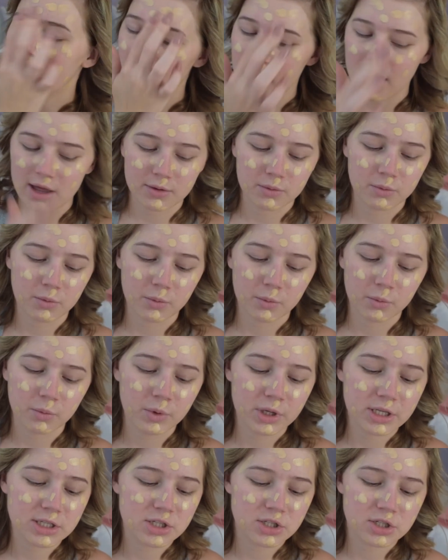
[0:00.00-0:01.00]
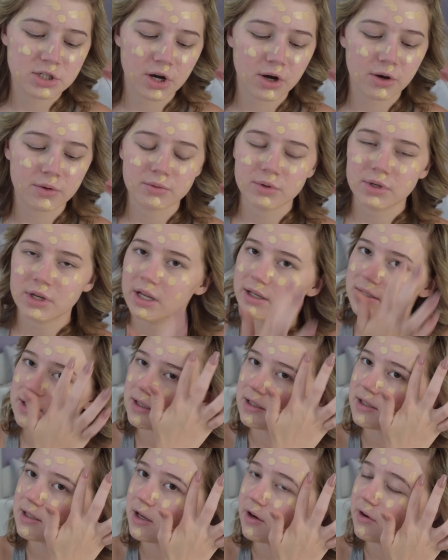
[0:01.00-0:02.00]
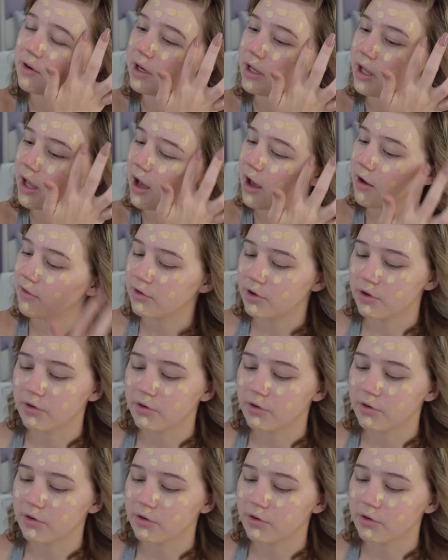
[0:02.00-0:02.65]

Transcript: and we don't necessarily have a